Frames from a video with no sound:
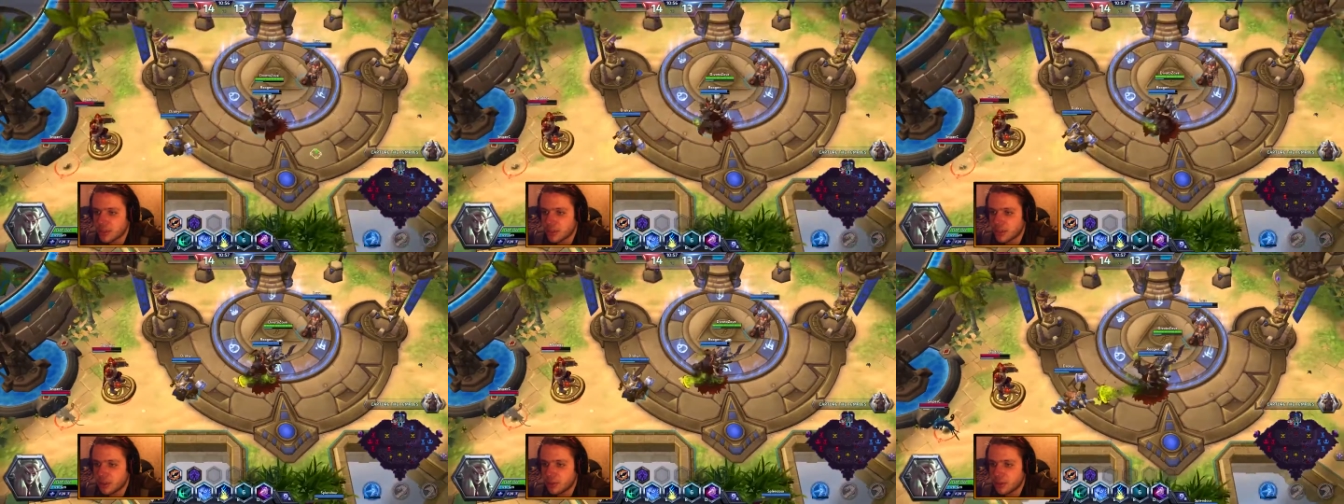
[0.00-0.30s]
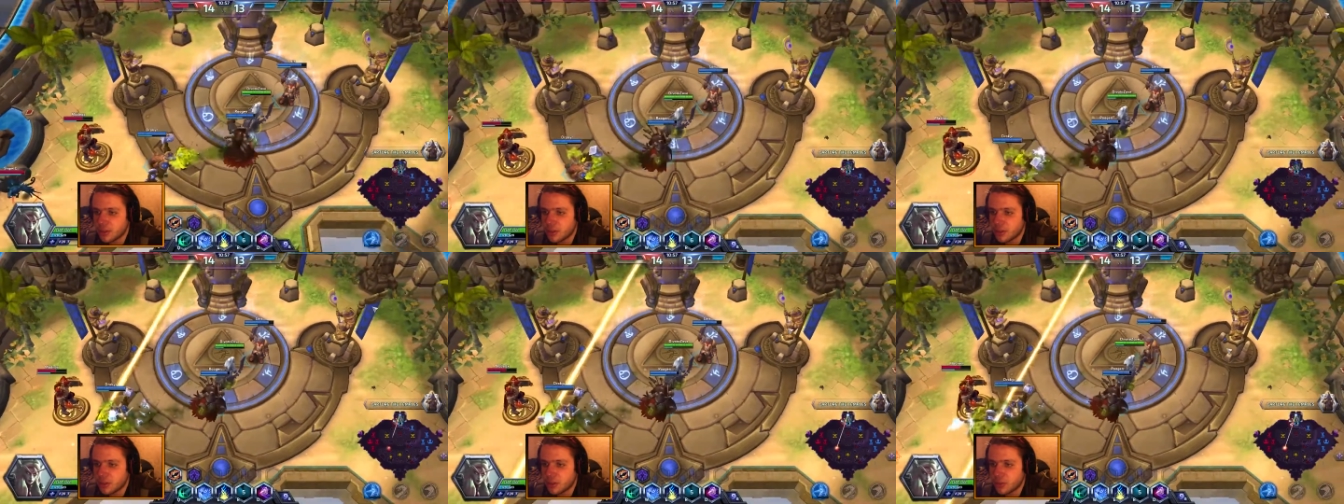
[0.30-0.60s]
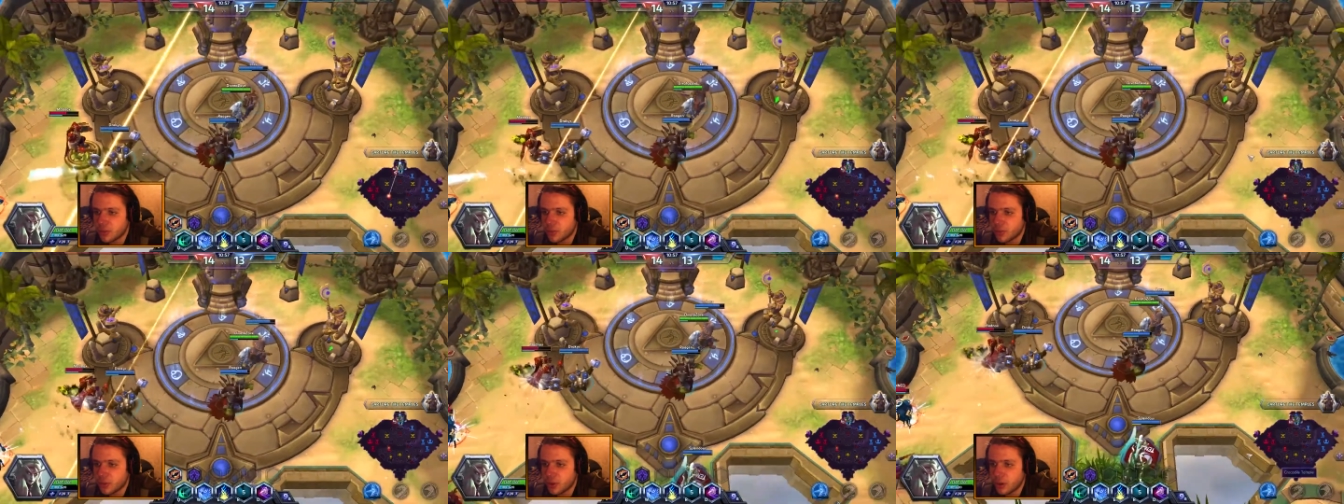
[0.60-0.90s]
coming here
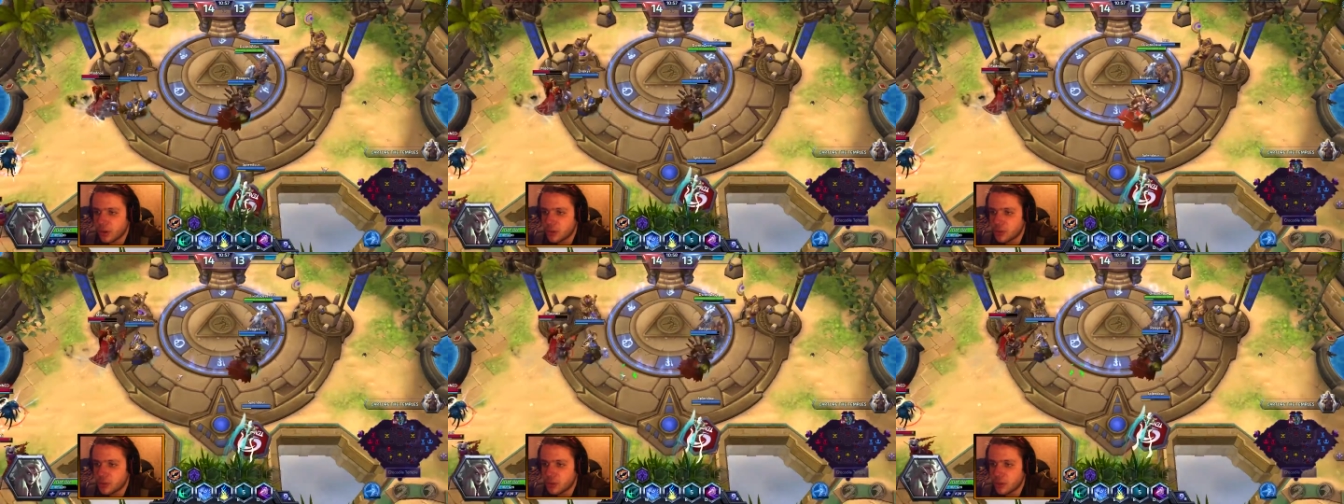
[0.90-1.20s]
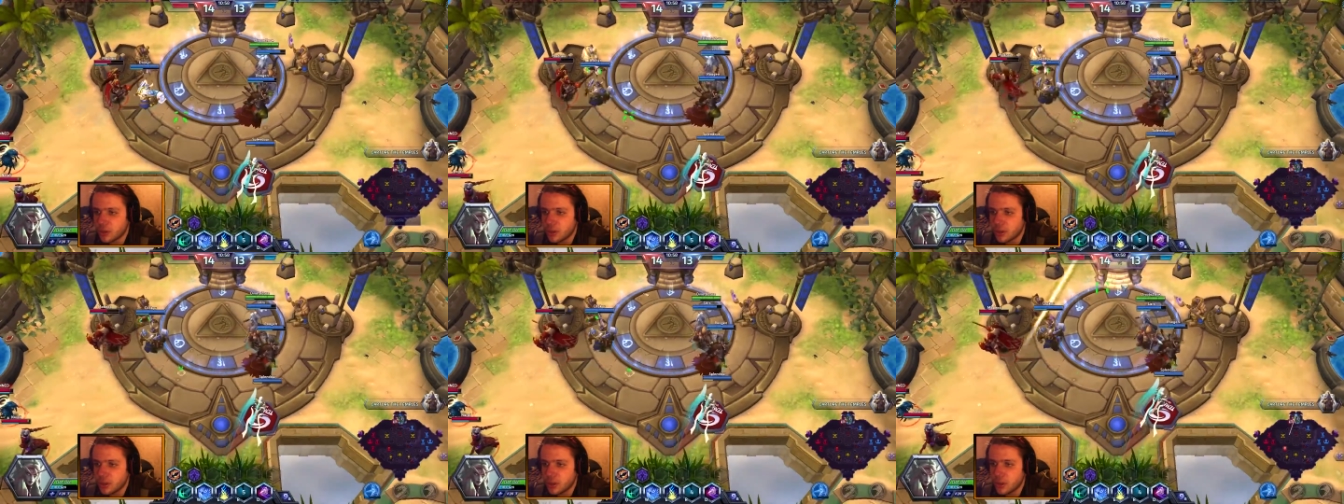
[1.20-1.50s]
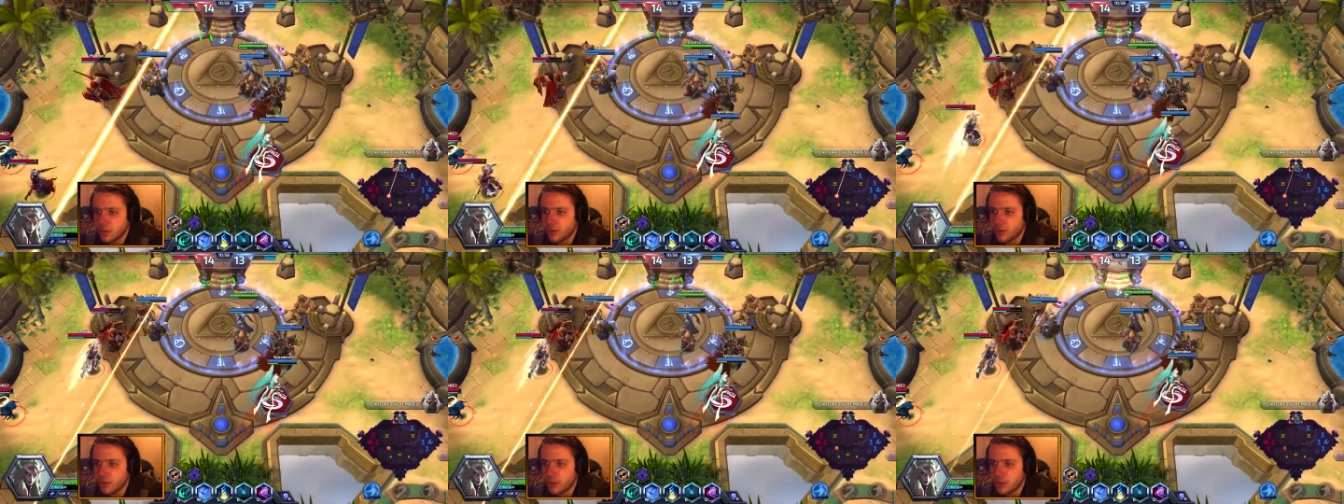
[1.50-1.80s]
on 4 HP.
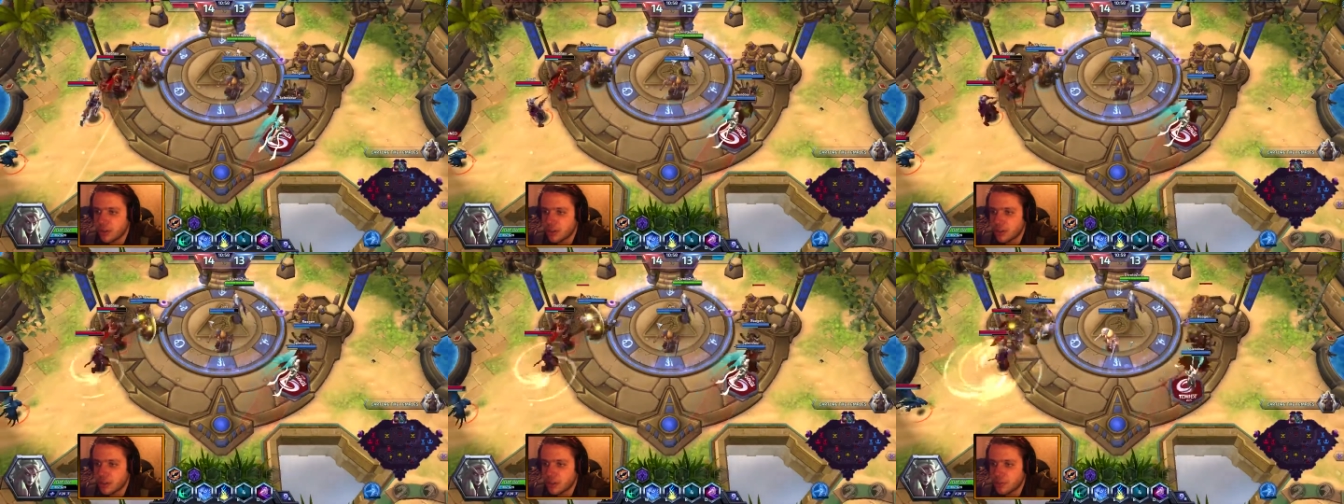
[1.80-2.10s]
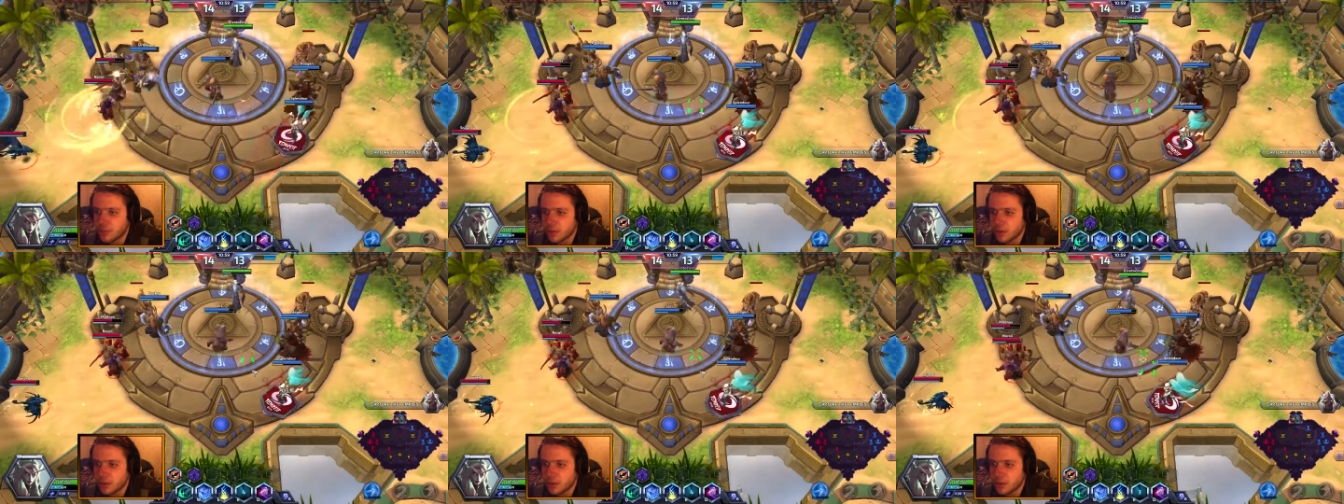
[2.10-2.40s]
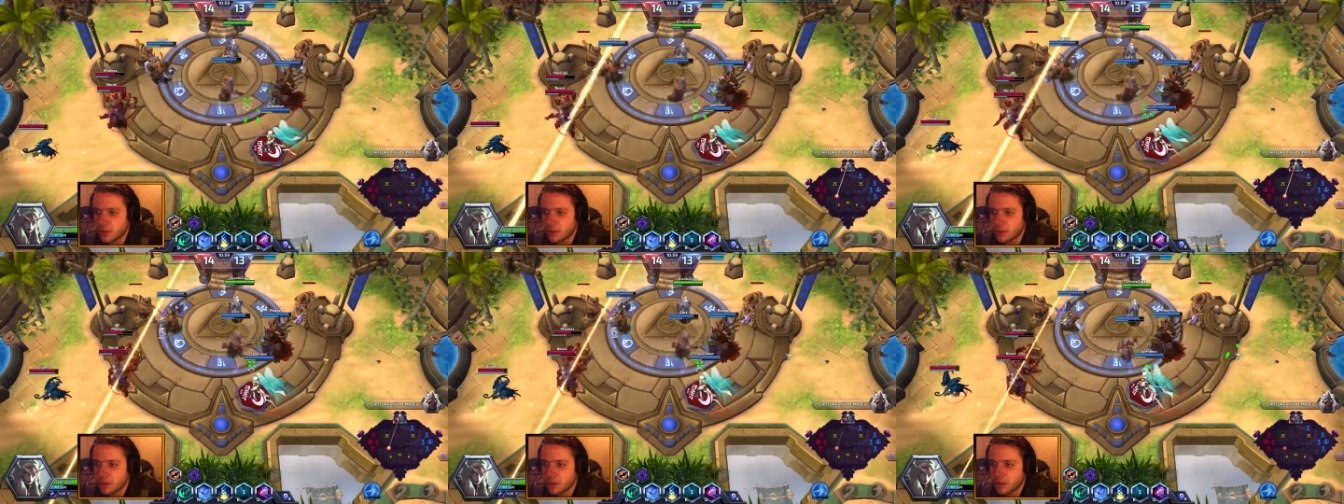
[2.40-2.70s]
Varian is a bit
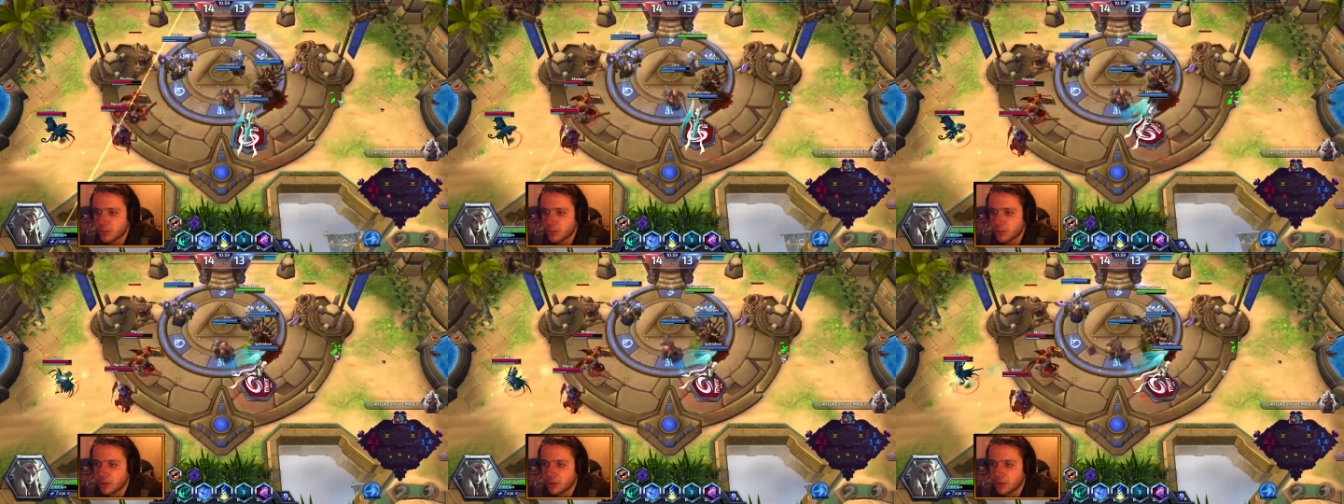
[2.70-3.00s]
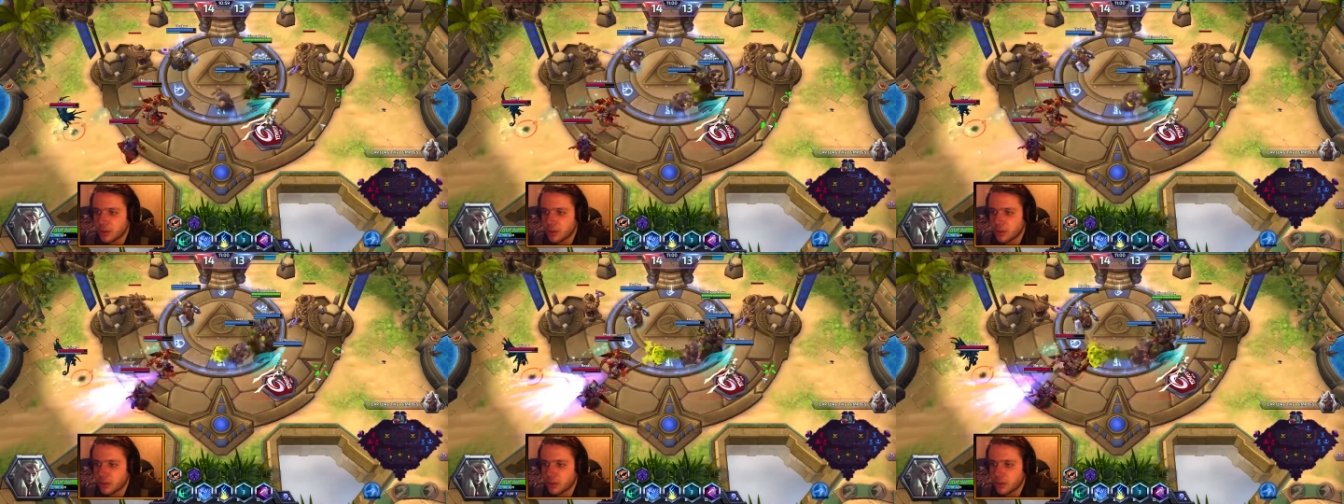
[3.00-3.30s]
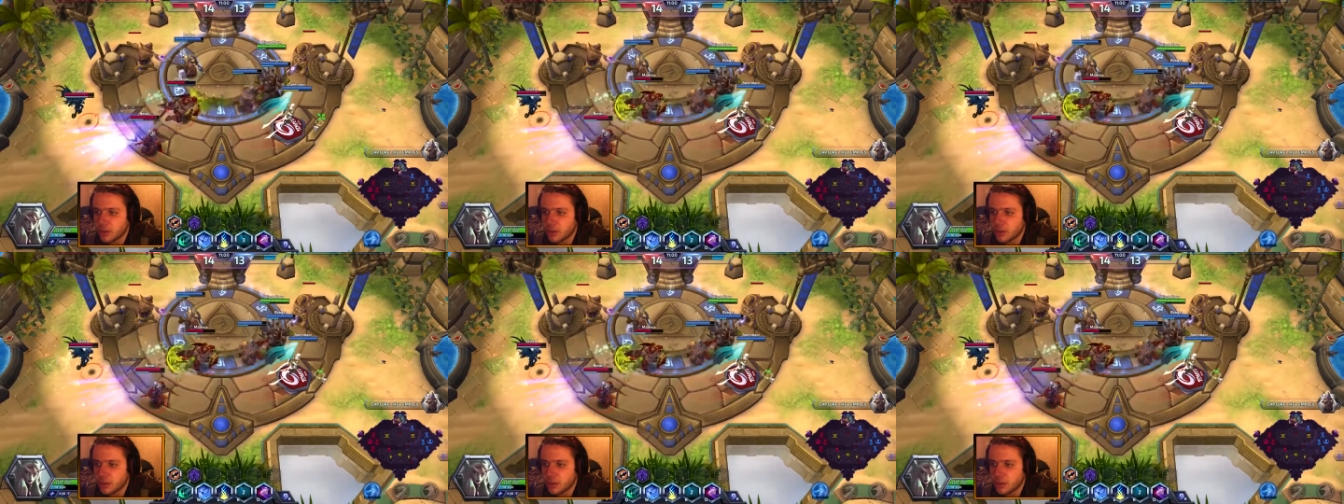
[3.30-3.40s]
low there, but